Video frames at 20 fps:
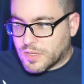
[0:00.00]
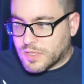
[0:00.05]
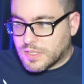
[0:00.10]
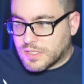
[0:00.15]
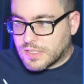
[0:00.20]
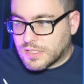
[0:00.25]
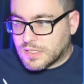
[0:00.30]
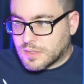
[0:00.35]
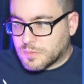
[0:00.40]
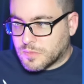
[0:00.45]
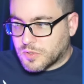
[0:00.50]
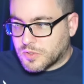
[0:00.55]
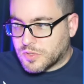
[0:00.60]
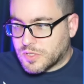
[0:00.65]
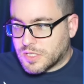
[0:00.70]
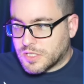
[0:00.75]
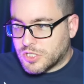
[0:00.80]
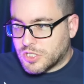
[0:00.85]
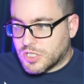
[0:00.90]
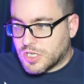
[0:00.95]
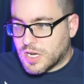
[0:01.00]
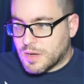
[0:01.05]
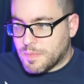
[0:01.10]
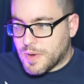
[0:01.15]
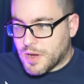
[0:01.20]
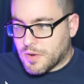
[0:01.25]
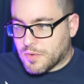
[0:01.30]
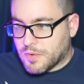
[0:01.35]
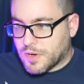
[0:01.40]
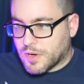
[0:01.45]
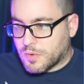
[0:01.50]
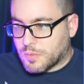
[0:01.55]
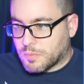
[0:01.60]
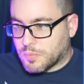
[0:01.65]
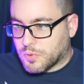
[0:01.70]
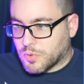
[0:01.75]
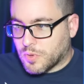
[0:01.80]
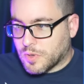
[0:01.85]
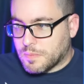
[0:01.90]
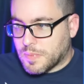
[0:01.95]
This is similar to the GN barrier
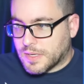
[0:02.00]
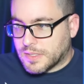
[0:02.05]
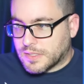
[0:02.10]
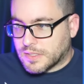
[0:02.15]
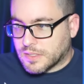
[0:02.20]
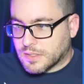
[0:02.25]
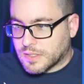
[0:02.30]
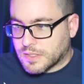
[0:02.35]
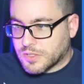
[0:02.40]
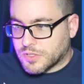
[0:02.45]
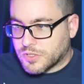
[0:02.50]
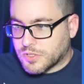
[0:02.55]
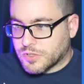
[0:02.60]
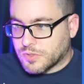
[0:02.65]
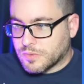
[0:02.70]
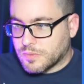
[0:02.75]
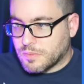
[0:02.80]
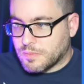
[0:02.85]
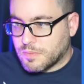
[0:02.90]
employed by celestial